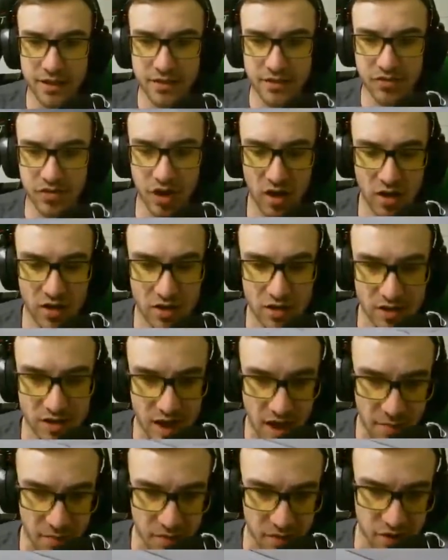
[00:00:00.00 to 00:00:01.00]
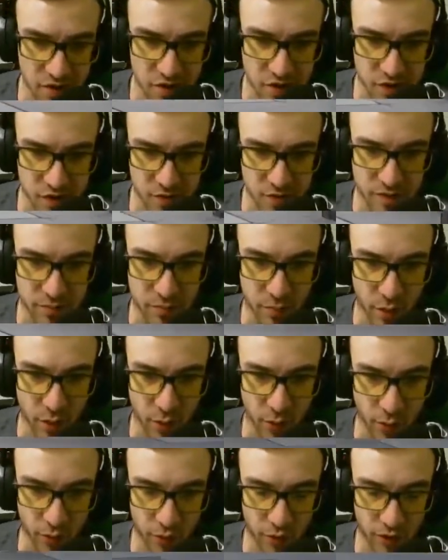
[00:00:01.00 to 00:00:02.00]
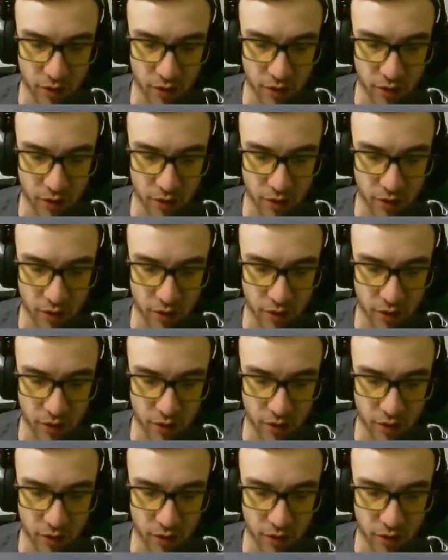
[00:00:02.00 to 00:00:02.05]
does happen to just be per